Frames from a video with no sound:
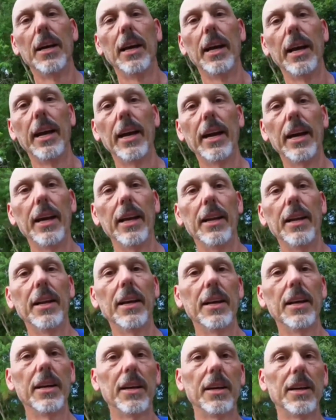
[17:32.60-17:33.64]
and
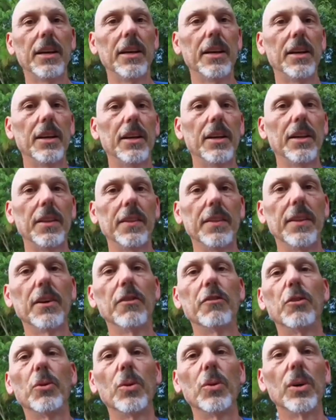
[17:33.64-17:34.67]

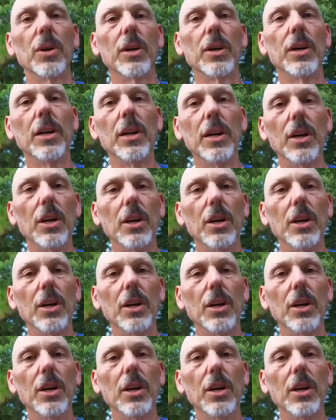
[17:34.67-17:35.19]
therefore